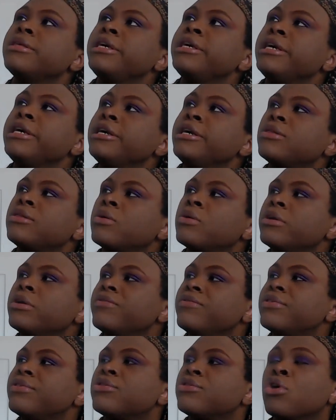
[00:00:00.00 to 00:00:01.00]
he sort
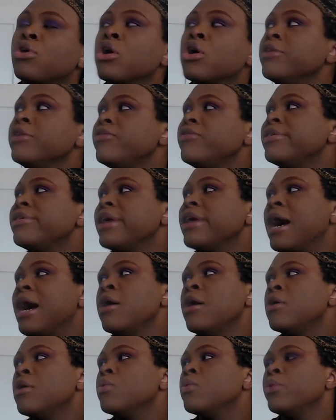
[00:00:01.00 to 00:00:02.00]
of started this
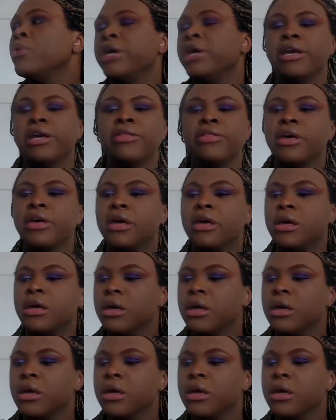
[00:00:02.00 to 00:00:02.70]
out with,